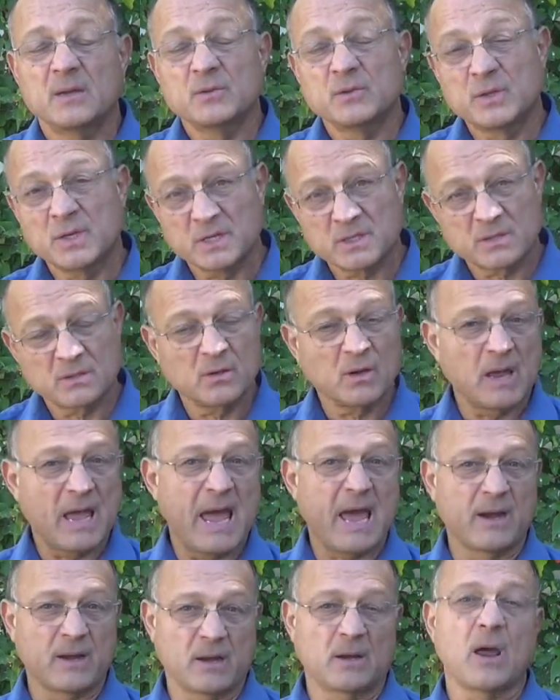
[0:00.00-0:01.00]
just
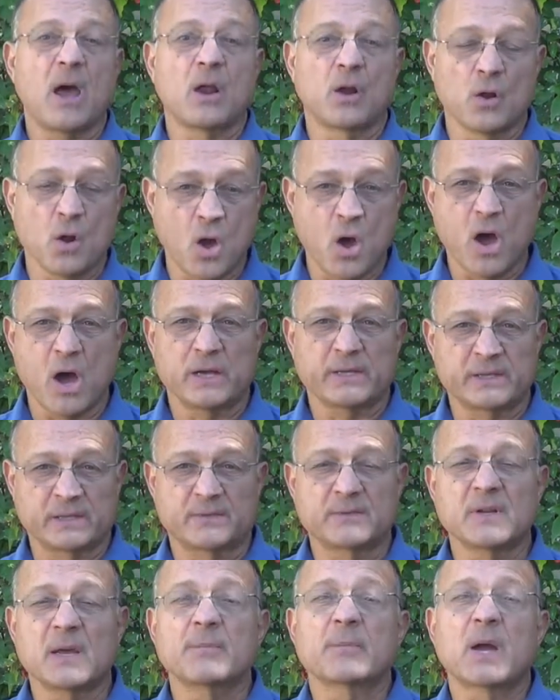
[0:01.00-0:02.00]
had a loss
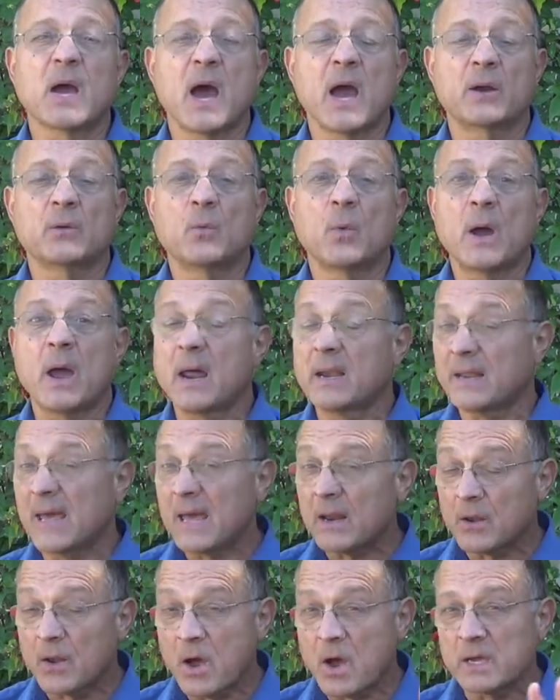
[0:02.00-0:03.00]
of some kind, and
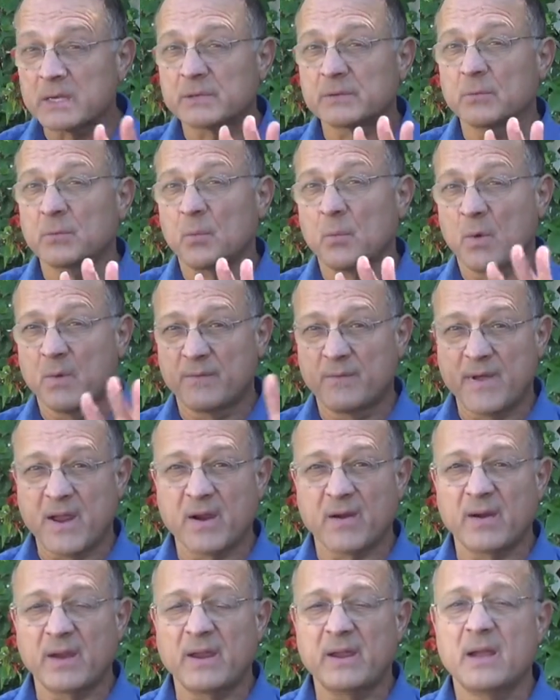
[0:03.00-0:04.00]
that loss will
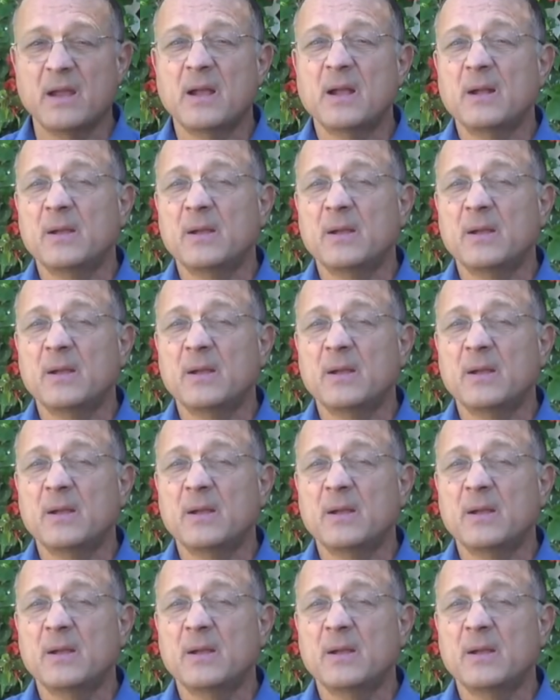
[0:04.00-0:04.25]
vary,